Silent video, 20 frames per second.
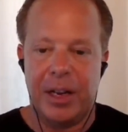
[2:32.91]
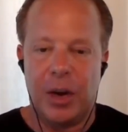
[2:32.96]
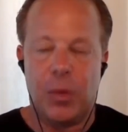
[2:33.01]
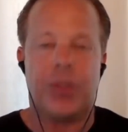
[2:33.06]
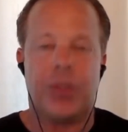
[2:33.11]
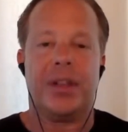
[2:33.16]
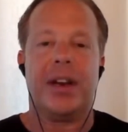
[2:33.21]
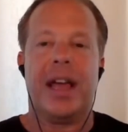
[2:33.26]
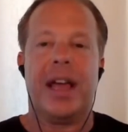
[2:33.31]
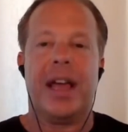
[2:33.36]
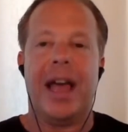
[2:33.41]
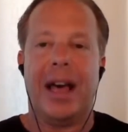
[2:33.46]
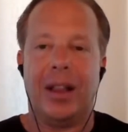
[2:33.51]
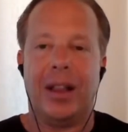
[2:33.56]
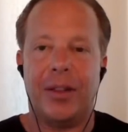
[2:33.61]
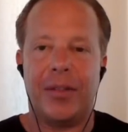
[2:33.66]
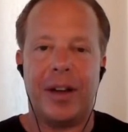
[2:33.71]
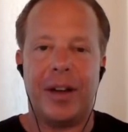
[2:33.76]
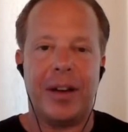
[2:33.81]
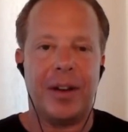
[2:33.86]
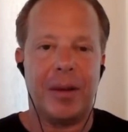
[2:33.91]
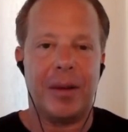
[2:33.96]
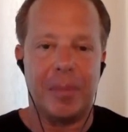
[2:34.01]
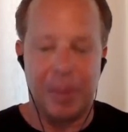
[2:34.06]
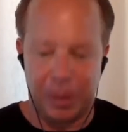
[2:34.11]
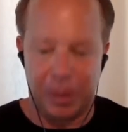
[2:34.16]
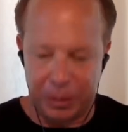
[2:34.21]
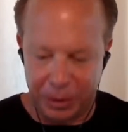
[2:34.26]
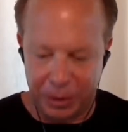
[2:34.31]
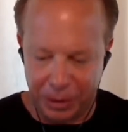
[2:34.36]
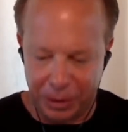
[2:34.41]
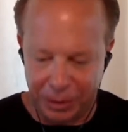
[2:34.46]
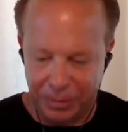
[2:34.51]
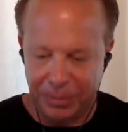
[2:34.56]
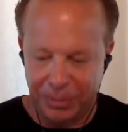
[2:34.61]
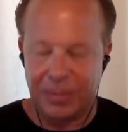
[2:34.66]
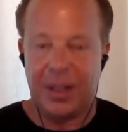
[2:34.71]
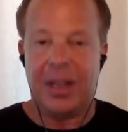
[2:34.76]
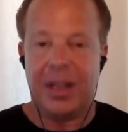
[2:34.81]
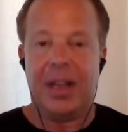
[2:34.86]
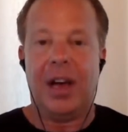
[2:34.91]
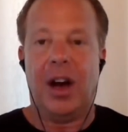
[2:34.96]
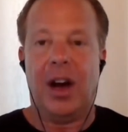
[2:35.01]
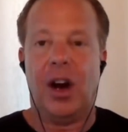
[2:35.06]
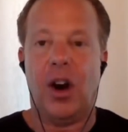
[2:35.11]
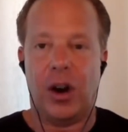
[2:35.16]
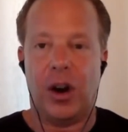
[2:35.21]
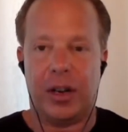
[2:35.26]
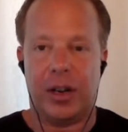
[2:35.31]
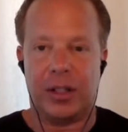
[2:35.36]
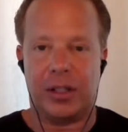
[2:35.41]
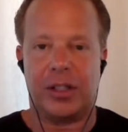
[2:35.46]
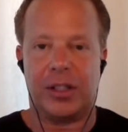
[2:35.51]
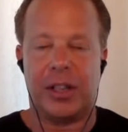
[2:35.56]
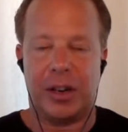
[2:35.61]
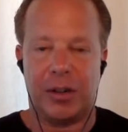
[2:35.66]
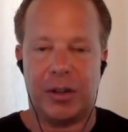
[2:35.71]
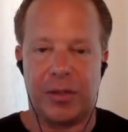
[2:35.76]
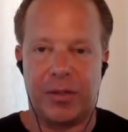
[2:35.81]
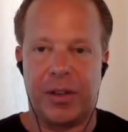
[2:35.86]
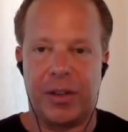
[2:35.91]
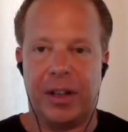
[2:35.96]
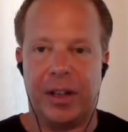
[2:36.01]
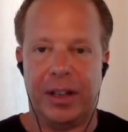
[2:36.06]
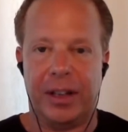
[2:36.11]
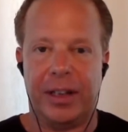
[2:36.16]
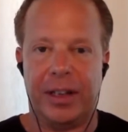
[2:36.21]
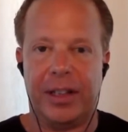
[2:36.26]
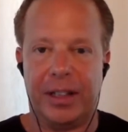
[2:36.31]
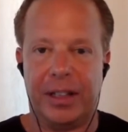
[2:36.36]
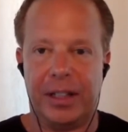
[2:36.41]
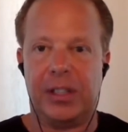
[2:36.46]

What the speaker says: with an elevated emotion, heart-centered feeling.